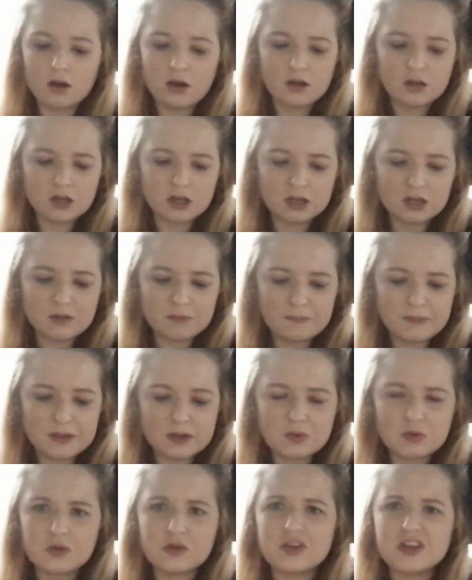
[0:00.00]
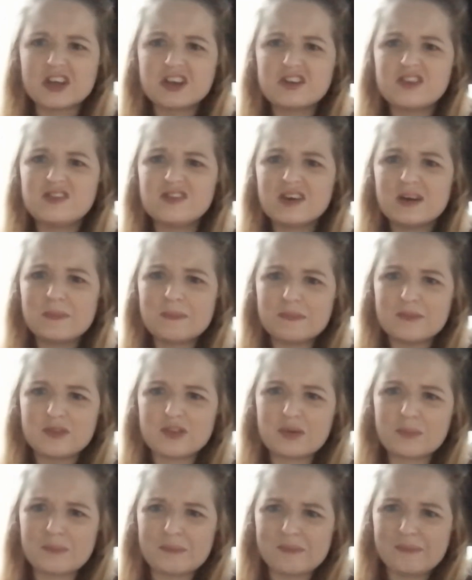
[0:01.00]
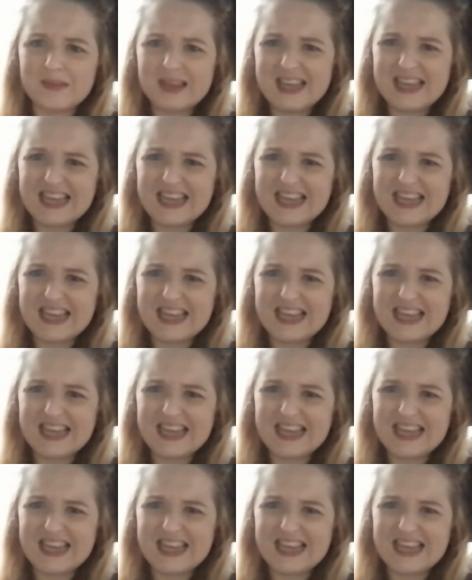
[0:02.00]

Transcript: I just spilled all the crumbs on me.